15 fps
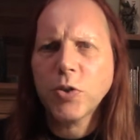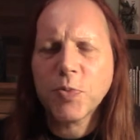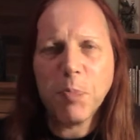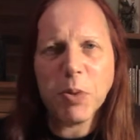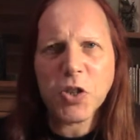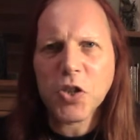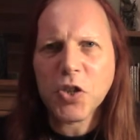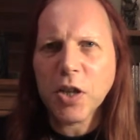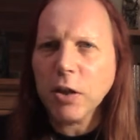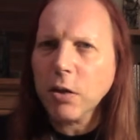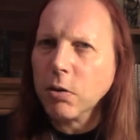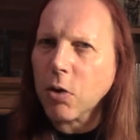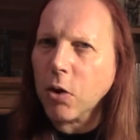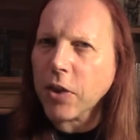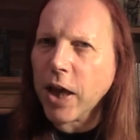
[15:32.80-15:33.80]
But
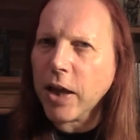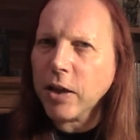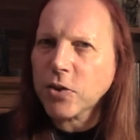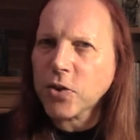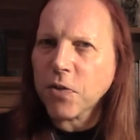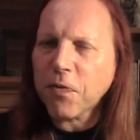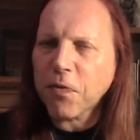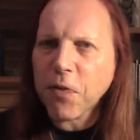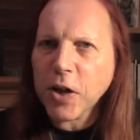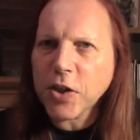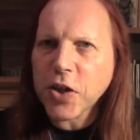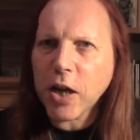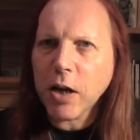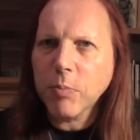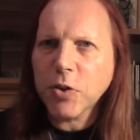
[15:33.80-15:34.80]
still got that sort of fresh
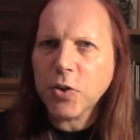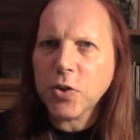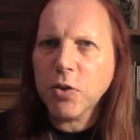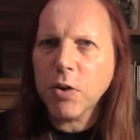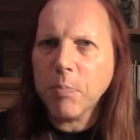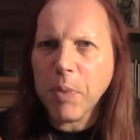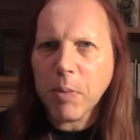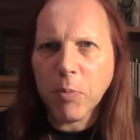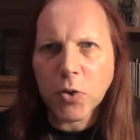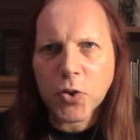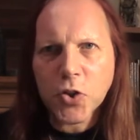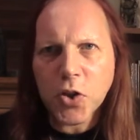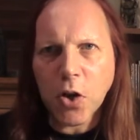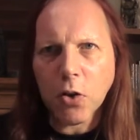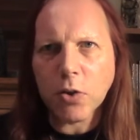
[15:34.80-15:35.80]
element to it. A bit more
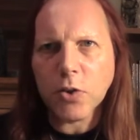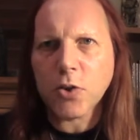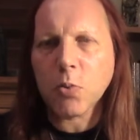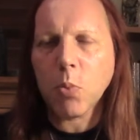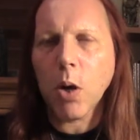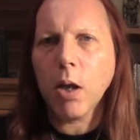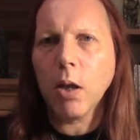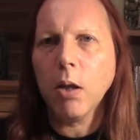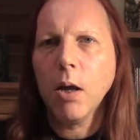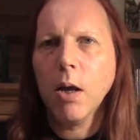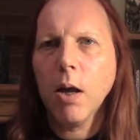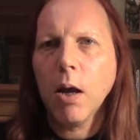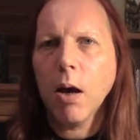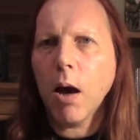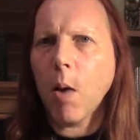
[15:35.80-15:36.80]
salt as well.
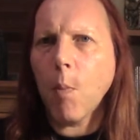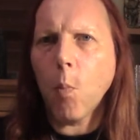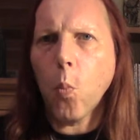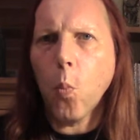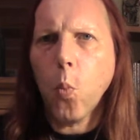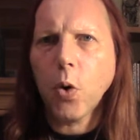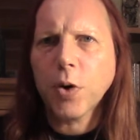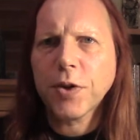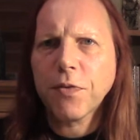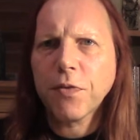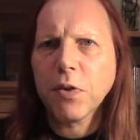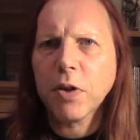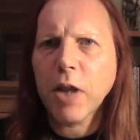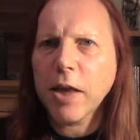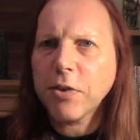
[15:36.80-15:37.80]

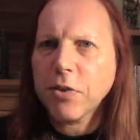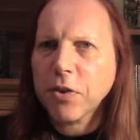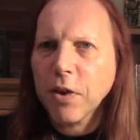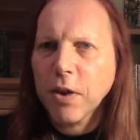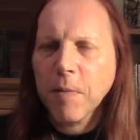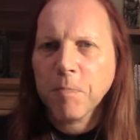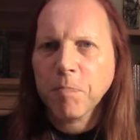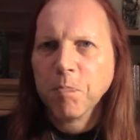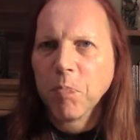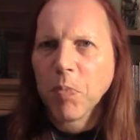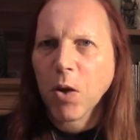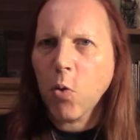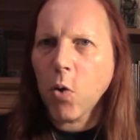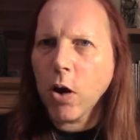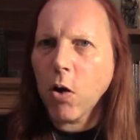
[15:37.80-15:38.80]
Wonderful length.
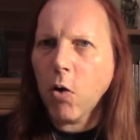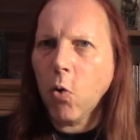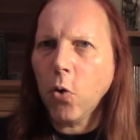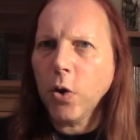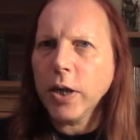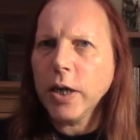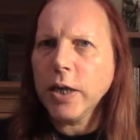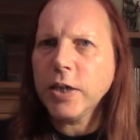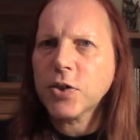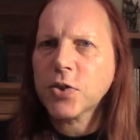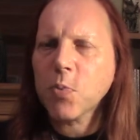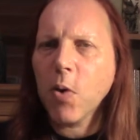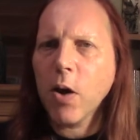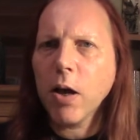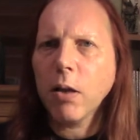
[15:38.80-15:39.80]
Quite oily as
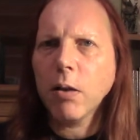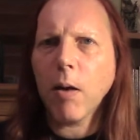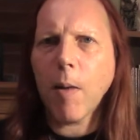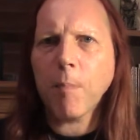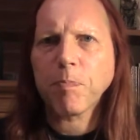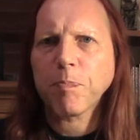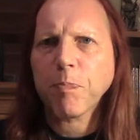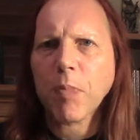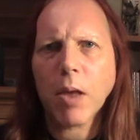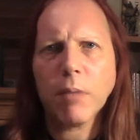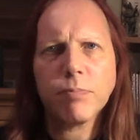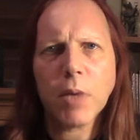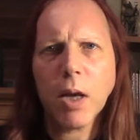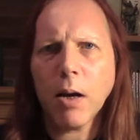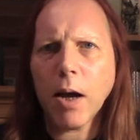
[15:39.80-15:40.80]
well.
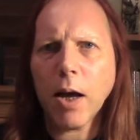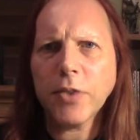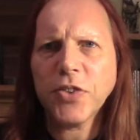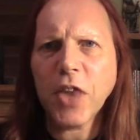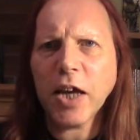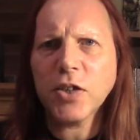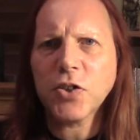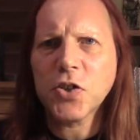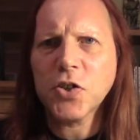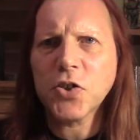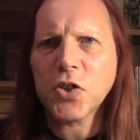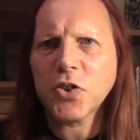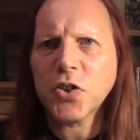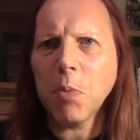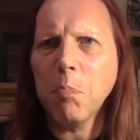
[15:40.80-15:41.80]
That is just
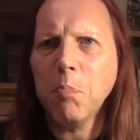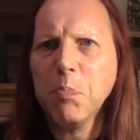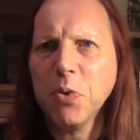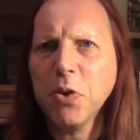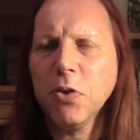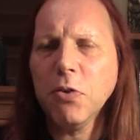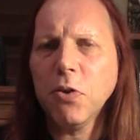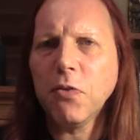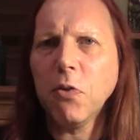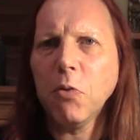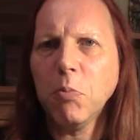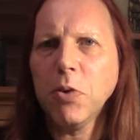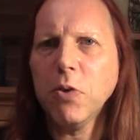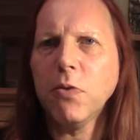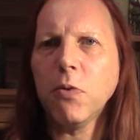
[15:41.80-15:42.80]
such a beautiful,
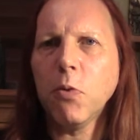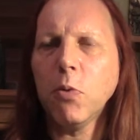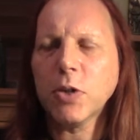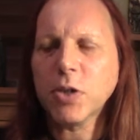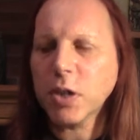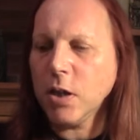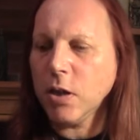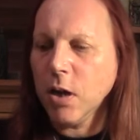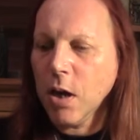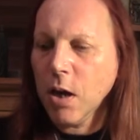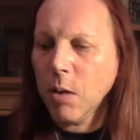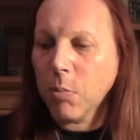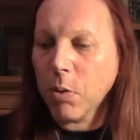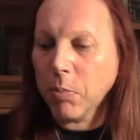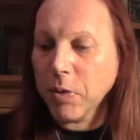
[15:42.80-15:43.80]
beautiful whiskey. And
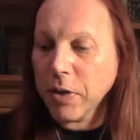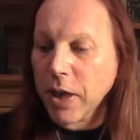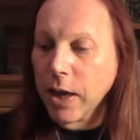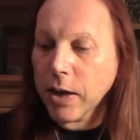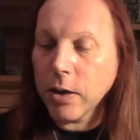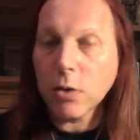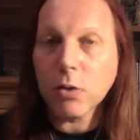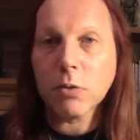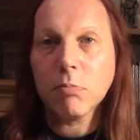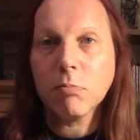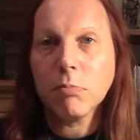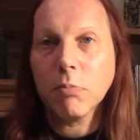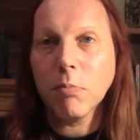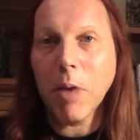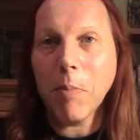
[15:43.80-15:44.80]
probably that little
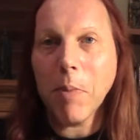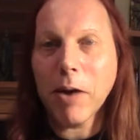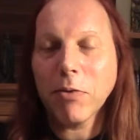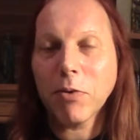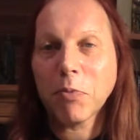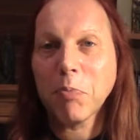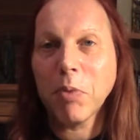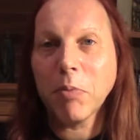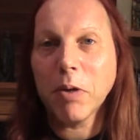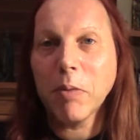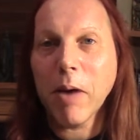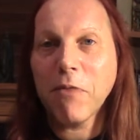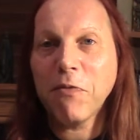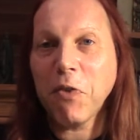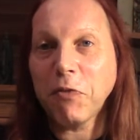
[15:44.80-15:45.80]
amount was probably
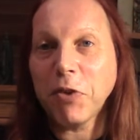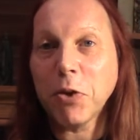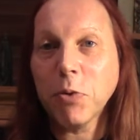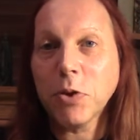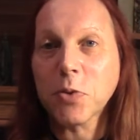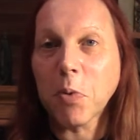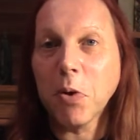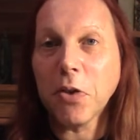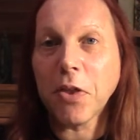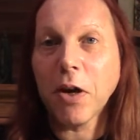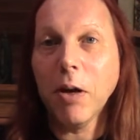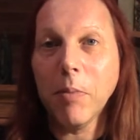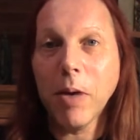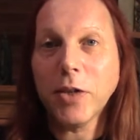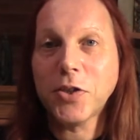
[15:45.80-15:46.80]
about 50 quid's worth, I
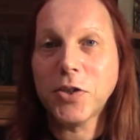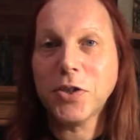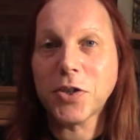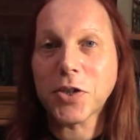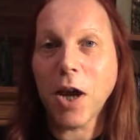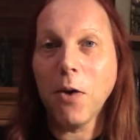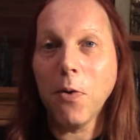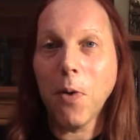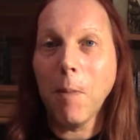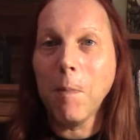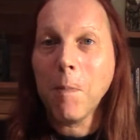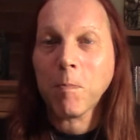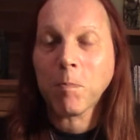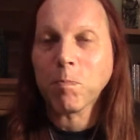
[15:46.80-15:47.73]
imagine. So,